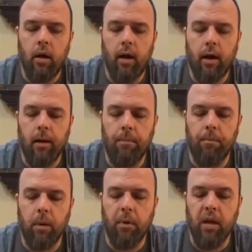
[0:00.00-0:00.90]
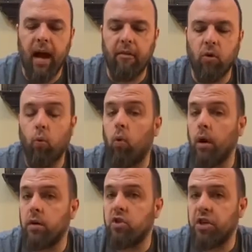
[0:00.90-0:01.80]
but you have a
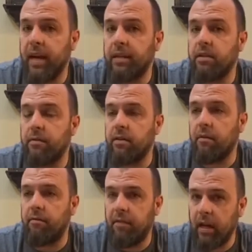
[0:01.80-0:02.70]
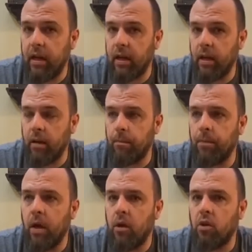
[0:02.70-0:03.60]
worse chance of defeating him
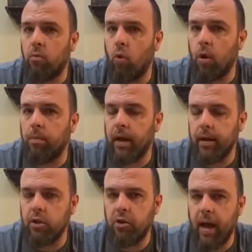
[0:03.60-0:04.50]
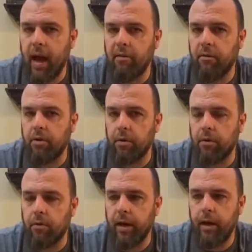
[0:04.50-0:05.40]
the more players you have after
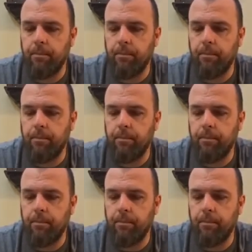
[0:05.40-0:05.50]
3.